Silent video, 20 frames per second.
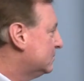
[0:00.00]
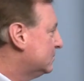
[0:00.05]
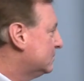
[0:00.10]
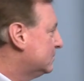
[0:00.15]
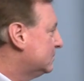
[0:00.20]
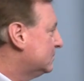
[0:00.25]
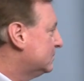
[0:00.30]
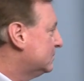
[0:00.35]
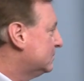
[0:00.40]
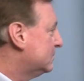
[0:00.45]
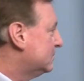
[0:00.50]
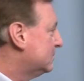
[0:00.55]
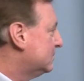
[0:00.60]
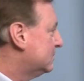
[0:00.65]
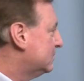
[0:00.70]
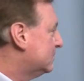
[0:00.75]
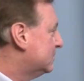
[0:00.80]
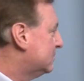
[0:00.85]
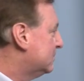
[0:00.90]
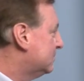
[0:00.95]

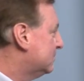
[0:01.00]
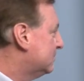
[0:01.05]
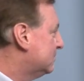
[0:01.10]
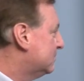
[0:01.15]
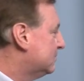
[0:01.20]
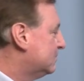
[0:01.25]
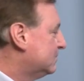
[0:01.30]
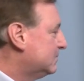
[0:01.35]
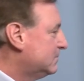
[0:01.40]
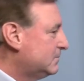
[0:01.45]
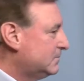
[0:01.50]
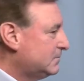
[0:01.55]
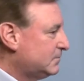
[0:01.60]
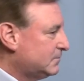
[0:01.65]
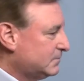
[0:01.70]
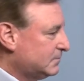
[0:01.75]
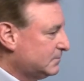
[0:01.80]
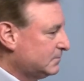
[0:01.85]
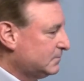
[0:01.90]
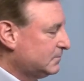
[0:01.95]

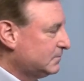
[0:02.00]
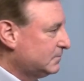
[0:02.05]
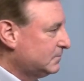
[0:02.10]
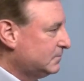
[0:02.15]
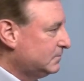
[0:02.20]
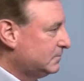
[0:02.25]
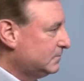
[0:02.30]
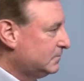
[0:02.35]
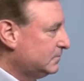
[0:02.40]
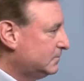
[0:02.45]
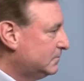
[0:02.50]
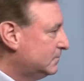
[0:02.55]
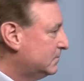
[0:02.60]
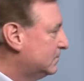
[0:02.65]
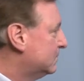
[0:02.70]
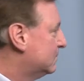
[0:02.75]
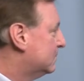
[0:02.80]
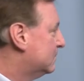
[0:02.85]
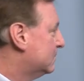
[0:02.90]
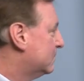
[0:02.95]

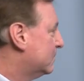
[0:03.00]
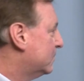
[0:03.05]
The person shown says nothing.